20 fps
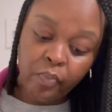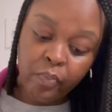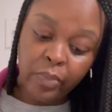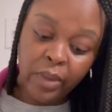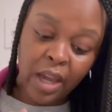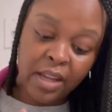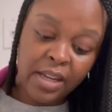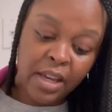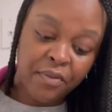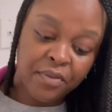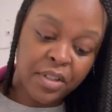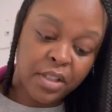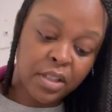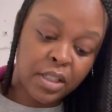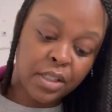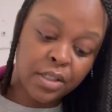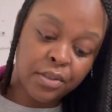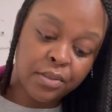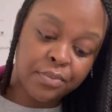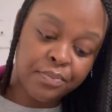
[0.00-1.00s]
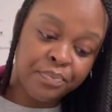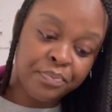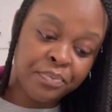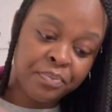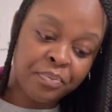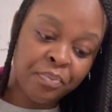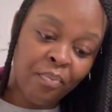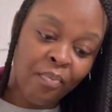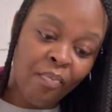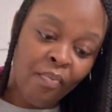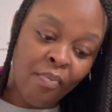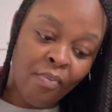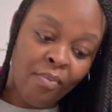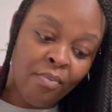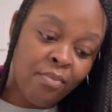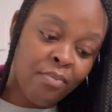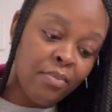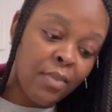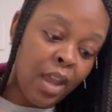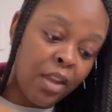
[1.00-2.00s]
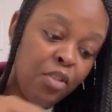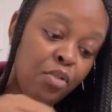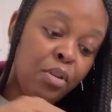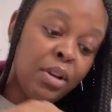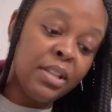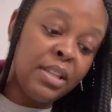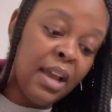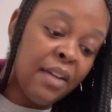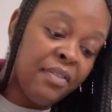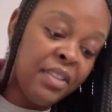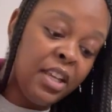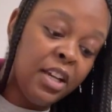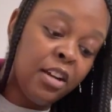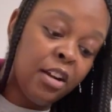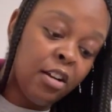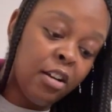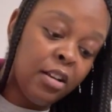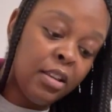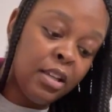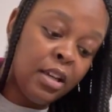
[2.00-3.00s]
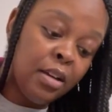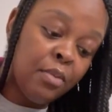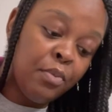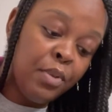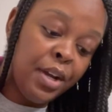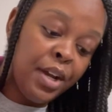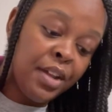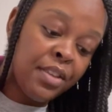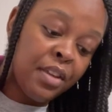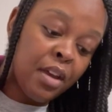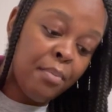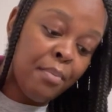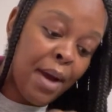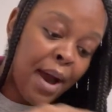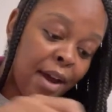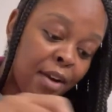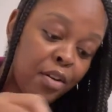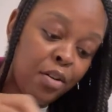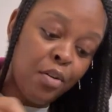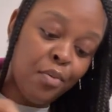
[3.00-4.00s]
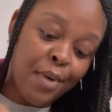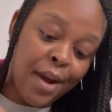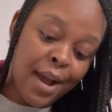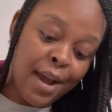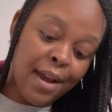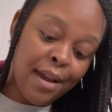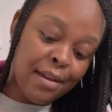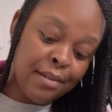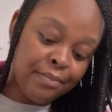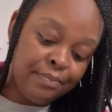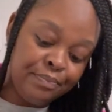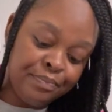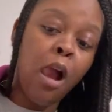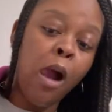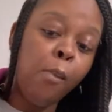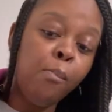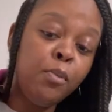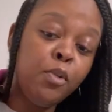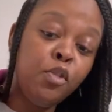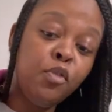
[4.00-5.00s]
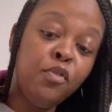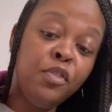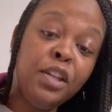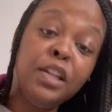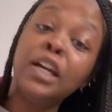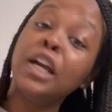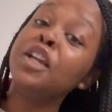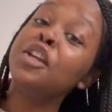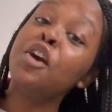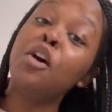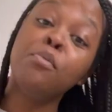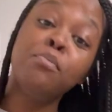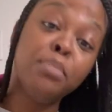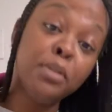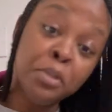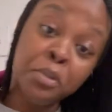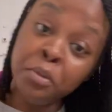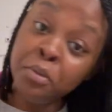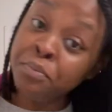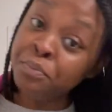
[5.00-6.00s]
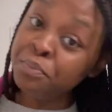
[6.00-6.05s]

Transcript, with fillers: I definitely do. You could definitely curl up with a bottle of wine, a movie, and your boo.